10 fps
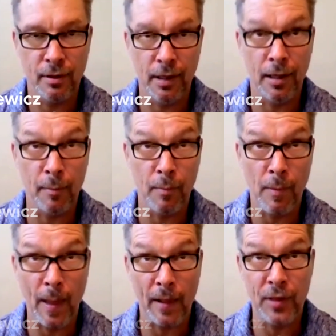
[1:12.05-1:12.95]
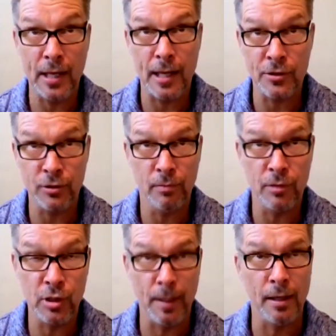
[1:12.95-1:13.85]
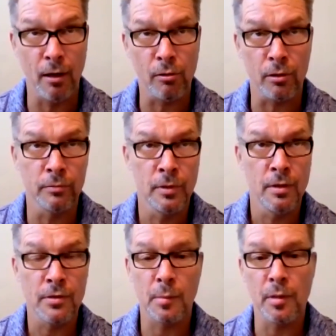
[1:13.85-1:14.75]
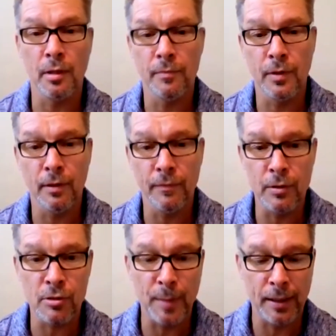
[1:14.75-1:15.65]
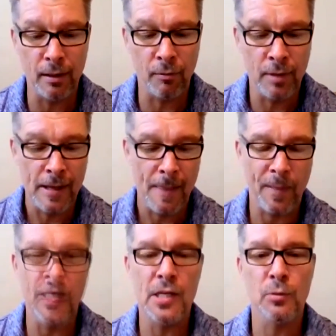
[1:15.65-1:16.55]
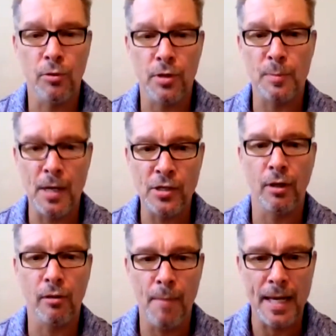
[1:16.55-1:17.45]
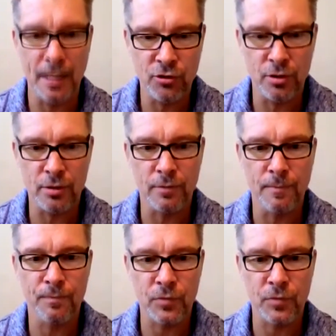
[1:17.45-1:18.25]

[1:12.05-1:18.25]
Uh, I think, as you, as you may know, or some of the, the viewers may know, these were the space shuttle main engines.